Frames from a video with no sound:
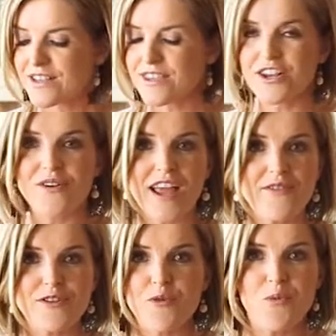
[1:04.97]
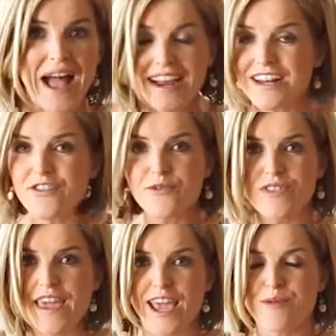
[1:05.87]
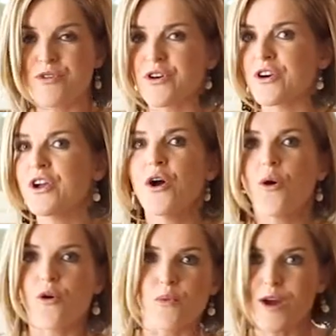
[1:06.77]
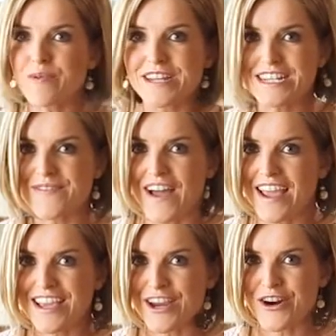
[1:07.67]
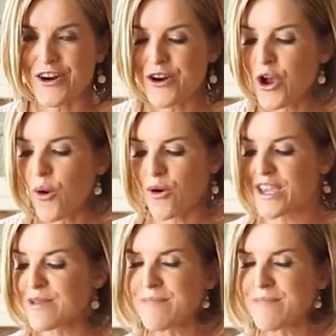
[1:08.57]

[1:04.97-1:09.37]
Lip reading: So you don't have to whack anything with a hammer or wear protective eye gear or get